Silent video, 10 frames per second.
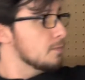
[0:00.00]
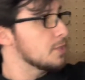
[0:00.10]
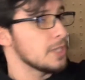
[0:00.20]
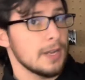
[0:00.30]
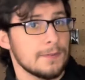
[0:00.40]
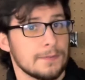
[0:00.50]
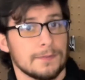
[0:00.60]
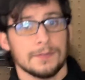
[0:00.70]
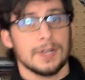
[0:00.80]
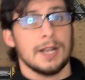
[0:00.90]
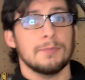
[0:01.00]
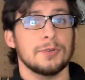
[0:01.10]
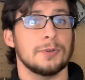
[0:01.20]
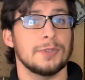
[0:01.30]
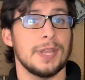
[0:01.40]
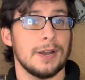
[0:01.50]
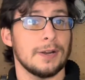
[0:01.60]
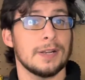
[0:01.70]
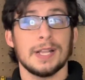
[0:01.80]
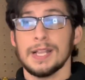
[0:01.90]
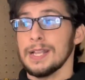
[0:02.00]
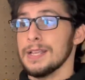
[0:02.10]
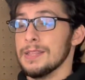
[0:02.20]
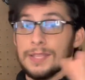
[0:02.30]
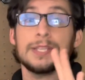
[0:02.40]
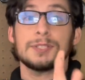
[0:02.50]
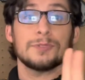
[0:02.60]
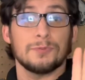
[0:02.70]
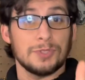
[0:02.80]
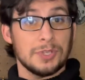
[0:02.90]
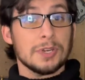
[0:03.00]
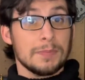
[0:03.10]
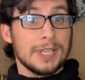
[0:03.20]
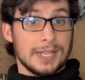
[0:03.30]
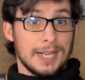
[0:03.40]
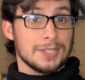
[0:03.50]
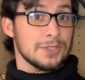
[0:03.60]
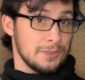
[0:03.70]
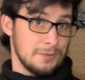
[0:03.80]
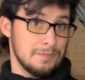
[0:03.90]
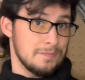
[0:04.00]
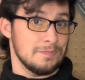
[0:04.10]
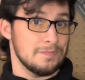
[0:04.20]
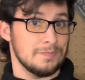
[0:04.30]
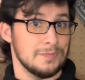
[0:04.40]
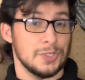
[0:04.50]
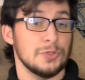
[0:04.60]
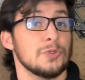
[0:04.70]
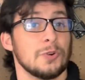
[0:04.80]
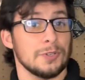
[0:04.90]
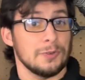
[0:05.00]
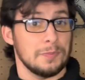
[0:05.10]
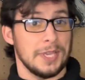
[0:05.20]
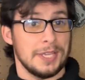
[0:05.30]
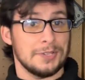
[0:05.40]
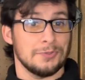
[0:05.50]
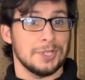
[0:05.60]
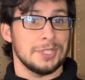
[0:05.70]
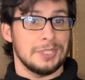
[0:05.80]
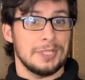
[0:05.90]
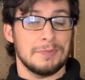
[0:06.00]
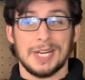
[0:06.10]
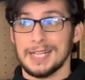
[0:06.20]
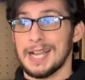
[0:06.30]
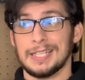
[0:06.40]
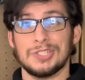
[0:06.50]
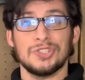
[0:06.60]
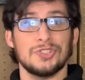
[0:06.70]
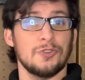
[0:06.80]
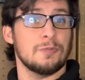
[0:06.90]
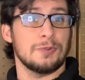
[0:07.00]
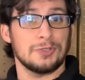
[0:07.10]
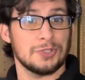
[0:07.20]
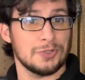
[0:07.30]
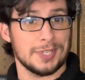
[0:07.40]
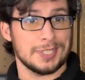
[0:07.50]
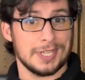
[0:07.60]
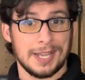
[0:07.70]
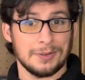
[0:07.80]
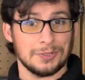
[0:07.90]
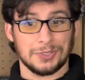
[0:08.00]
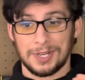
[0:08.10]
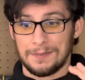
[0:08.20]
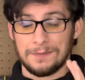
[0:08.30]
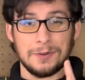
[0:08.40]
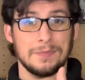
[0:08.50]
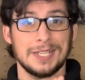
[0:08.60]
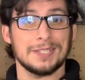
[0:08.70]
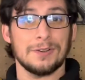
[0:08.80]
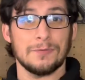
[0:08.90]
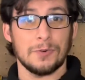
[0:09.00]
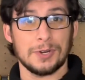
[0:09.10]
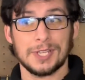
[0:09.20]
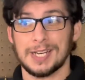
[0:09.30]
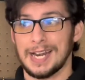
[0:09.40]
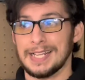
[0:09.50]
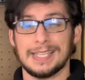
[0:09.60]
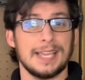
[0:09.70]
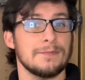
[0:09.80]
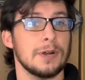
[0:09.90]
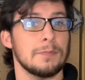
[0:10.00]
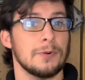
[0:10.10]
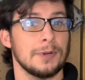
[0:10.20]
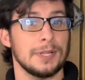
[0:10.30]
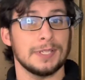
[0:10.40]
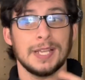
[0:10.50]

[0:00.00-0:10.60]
stuff I put on there. This was gonna be a costume tutorial page originally, but I got super stressed out trying to film myself working and I gave up on it.